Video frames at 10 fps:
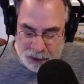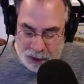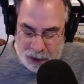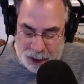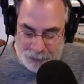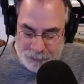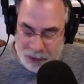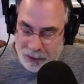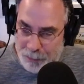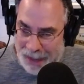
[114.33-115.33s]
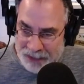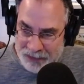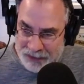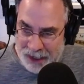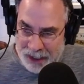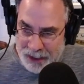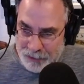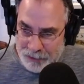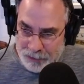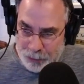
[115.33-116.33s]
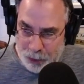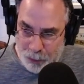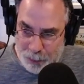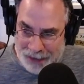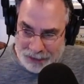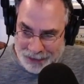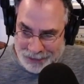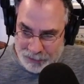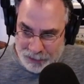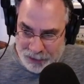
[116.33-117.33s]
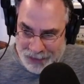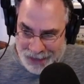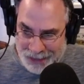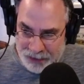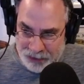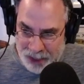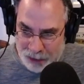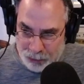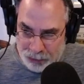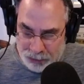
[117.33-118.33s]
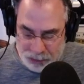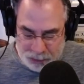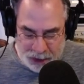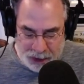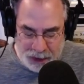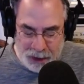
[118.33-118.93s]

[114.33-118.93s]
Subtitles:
Back in the day, we're going back like in the 90s now, okay,